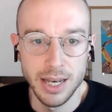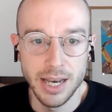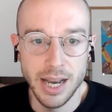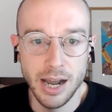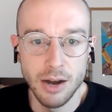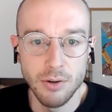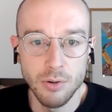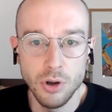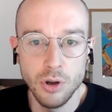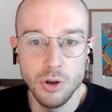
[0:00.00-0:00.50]

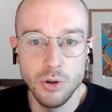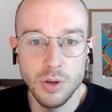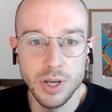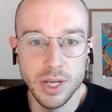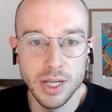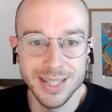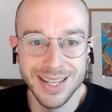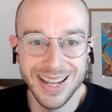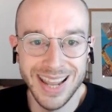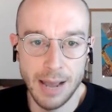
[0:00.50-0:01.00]
Now, who
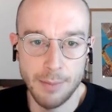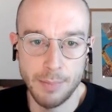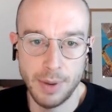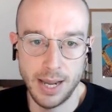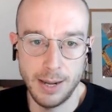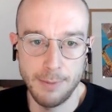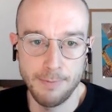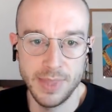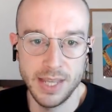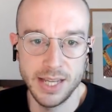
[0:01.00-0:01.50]
is
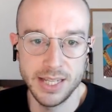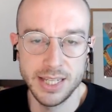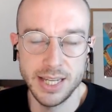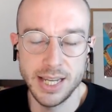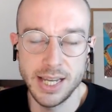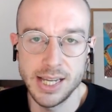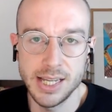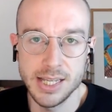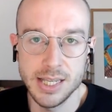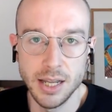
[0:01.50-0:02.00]
Gabay? This
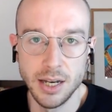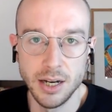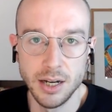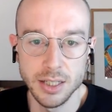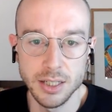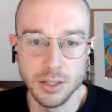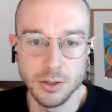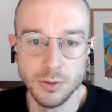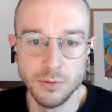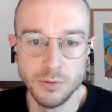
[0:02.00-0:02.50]
is an
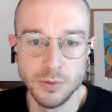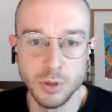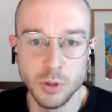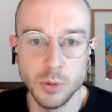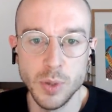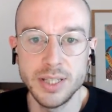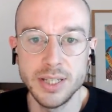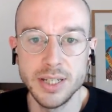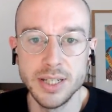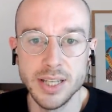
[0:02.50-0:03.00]
article from
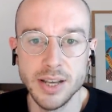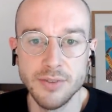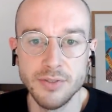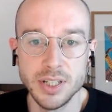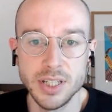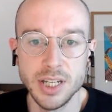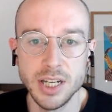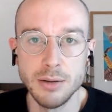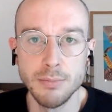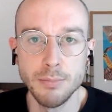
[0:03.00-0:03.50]

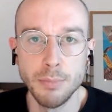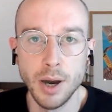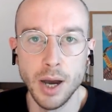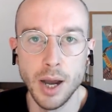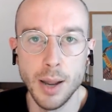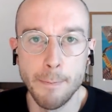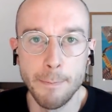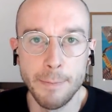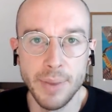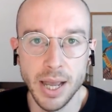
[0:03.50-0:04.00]
2017
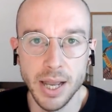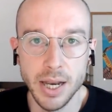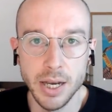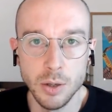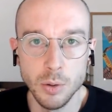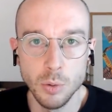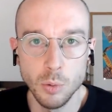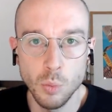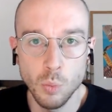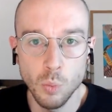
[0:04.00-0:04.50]
by
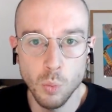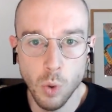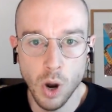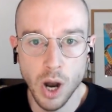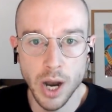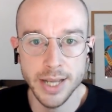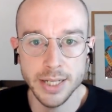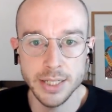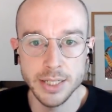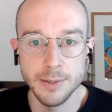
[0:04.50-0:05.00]
Ben
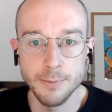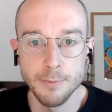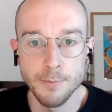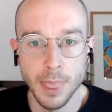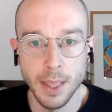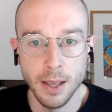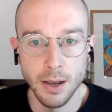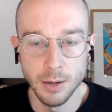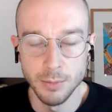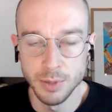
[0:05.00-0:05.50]
White.
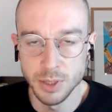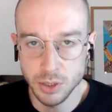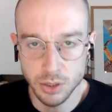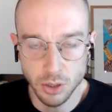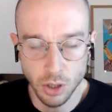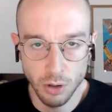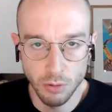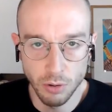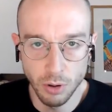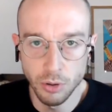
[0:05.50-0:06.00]
I'm a
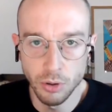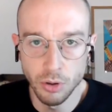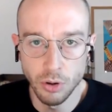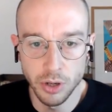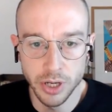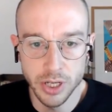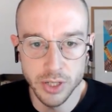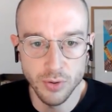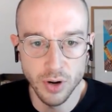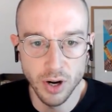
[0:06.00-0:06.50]
scholar
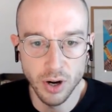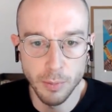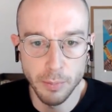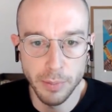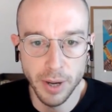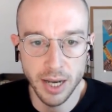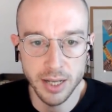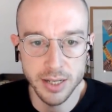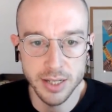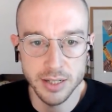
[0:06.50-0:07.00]
on Israel,
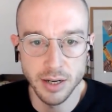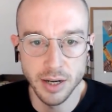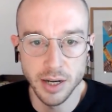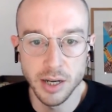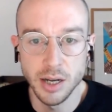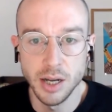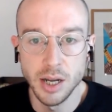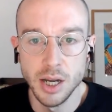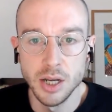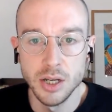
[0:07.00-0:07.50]

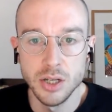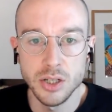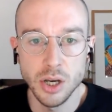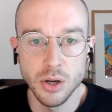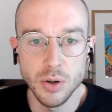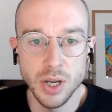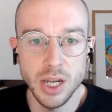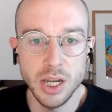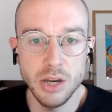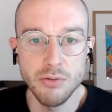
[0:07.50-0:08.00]
Palestine.
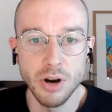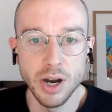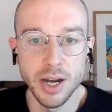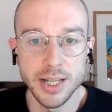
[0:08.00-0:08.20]
So he